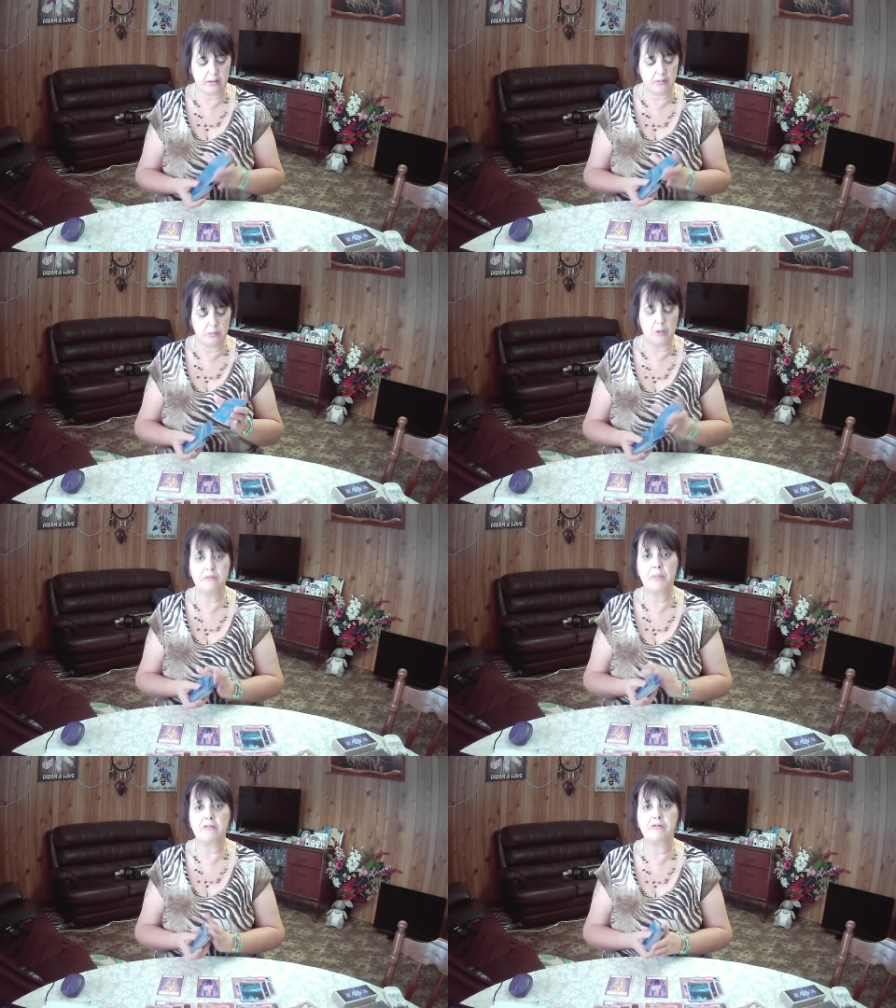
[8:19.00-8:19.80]

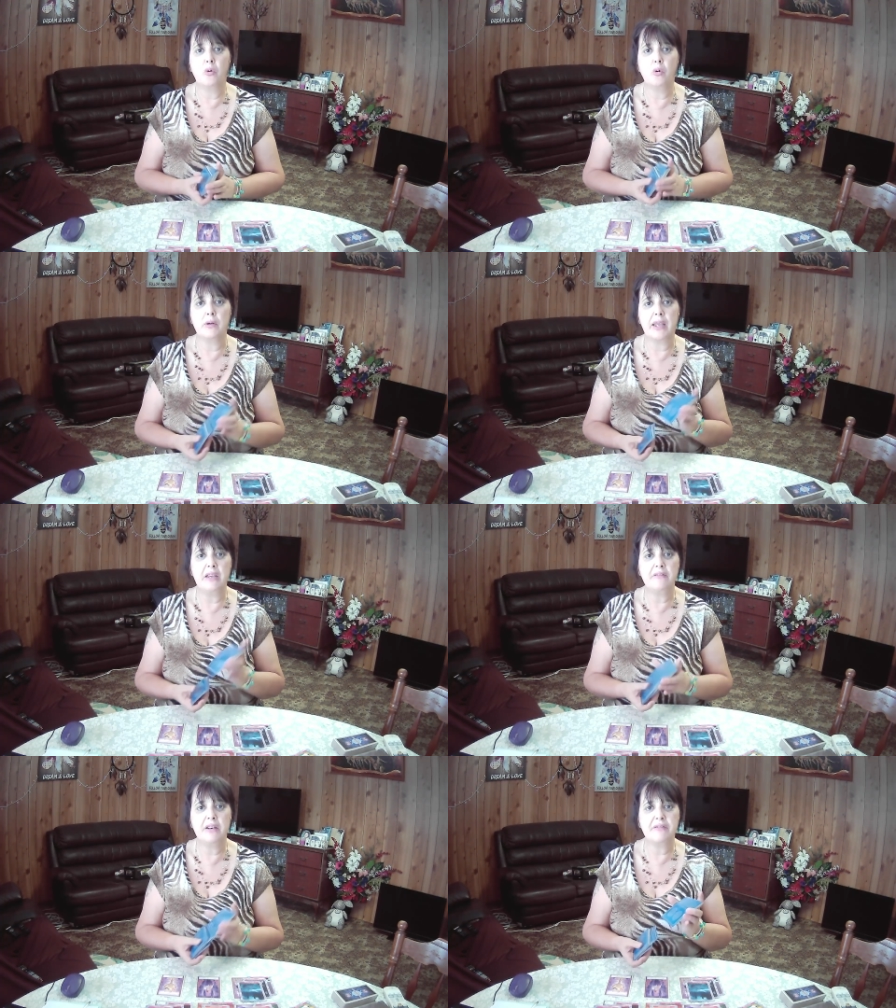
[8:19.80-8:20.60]
movement forward,
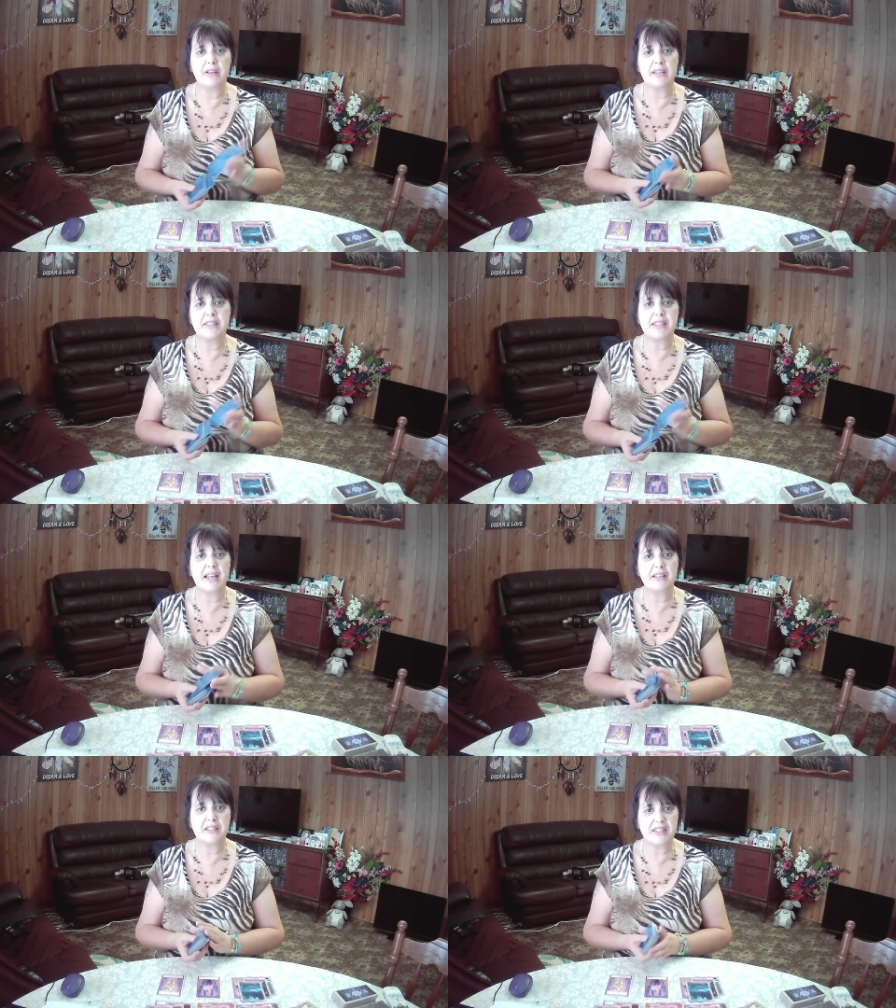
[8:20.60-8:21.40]
even if it is
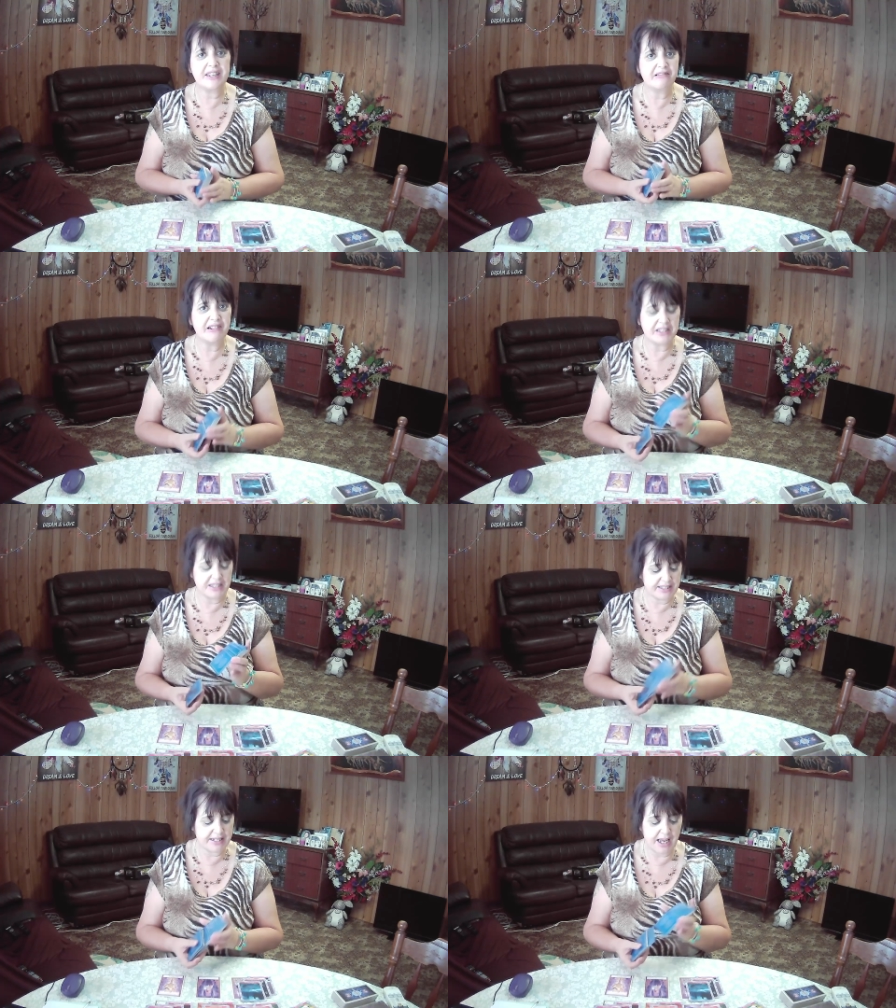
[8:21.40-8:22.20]
done in secret to
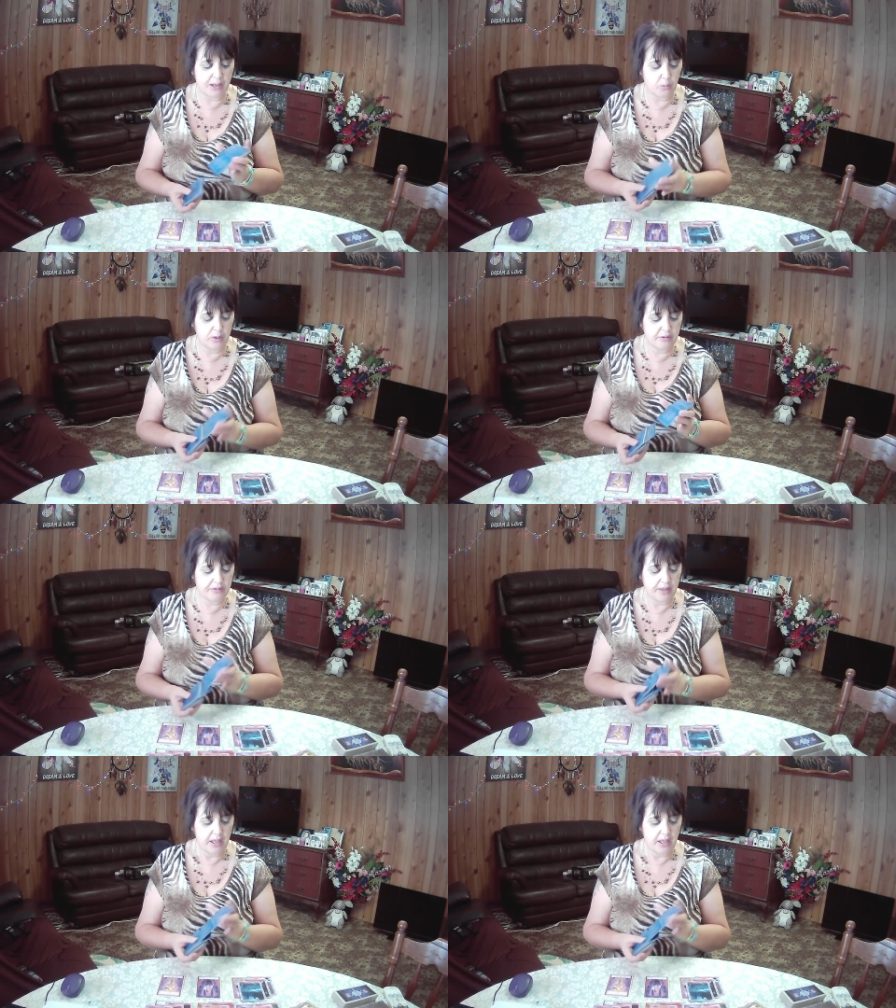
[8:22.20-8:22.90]
start with,